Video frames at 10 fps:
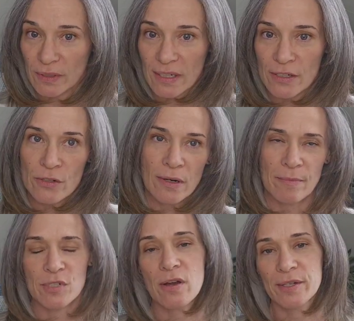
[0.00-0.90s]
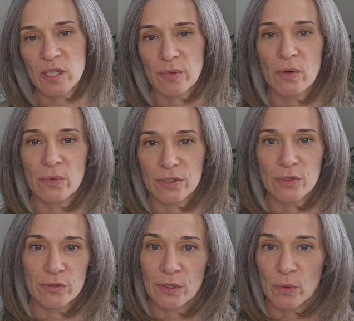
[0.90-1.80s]
And I'm talking about when you're,
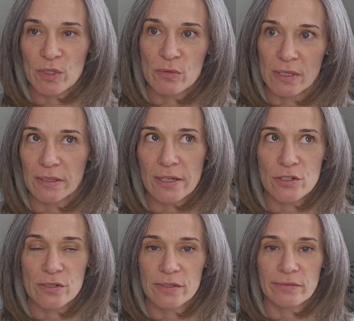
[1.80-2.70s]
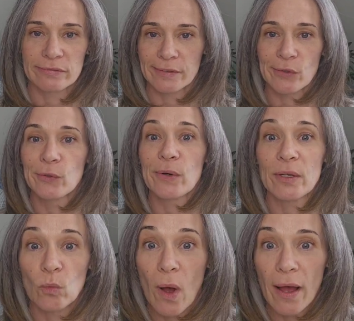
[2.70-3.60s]
you know, between the ages of, I don't know,
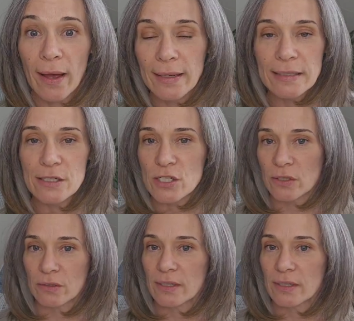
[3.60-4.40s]
grade 1 to,